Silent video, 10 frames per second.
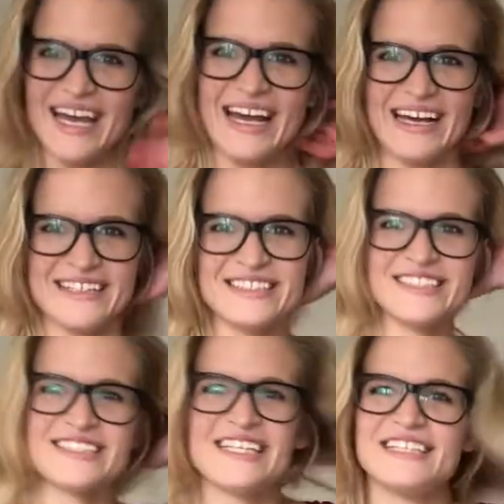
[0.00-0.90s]
Hey guys,
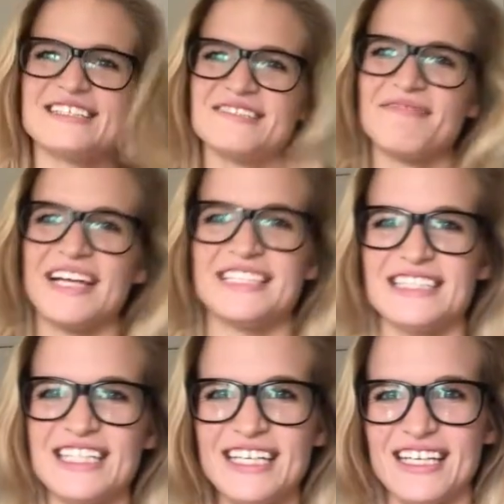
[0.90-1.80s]
it's
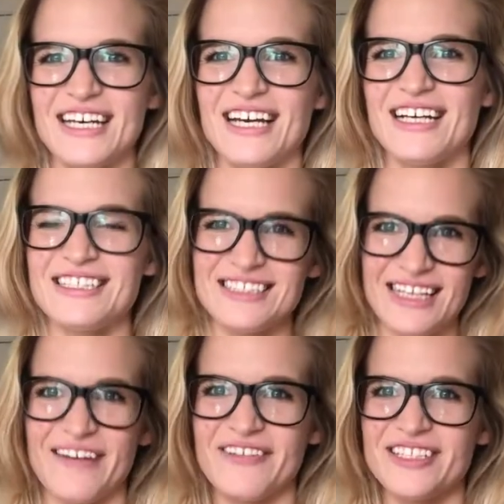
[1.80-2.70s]
Macie.
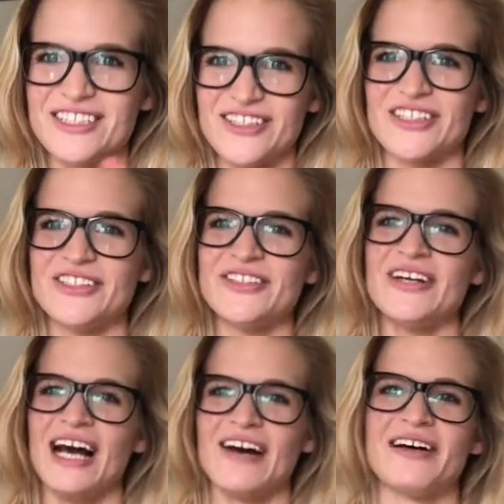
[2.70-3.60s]
Today I'm going to show you
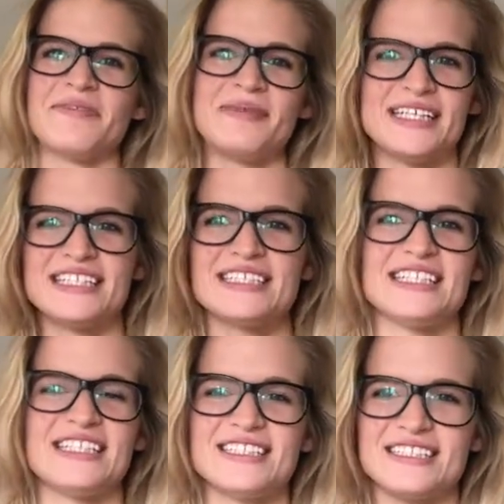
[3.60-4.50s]
how I
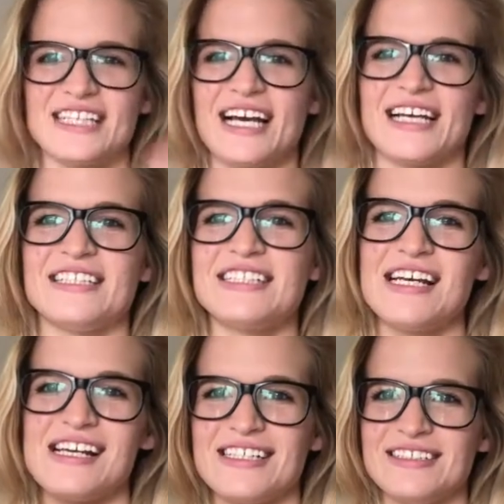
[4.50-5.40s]
PSE signed
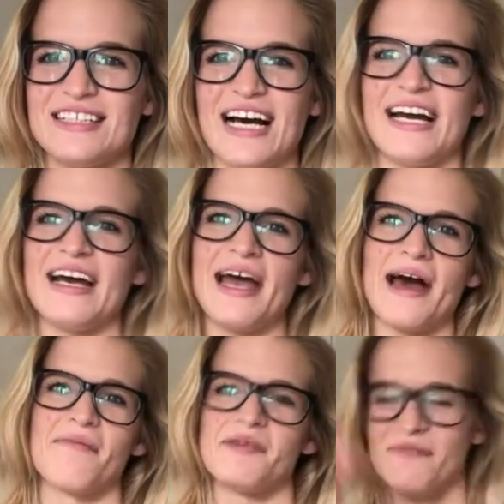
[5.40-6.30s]
Die a
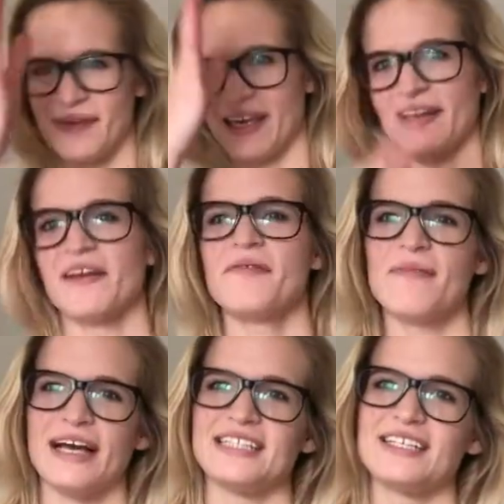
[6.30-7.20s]
Happy Man
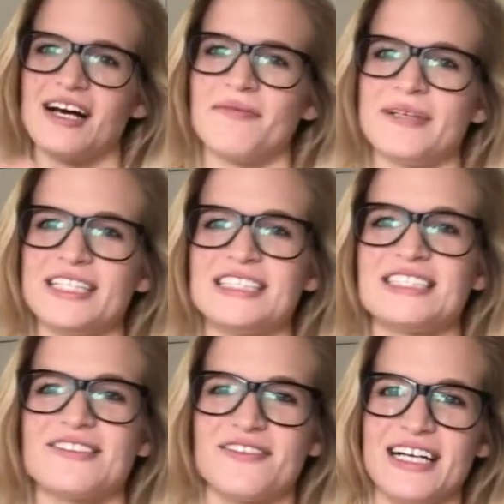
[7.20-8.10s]
by Thomas
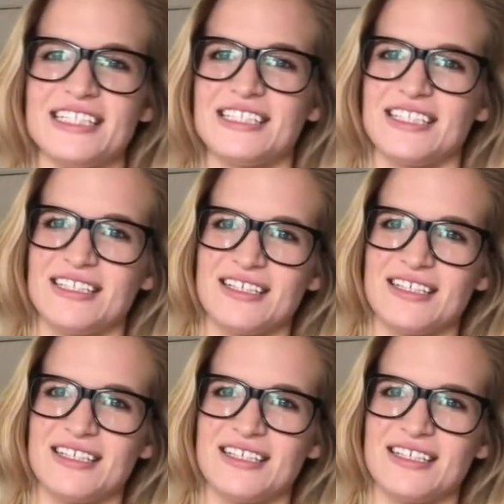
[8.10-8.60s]
Rhett.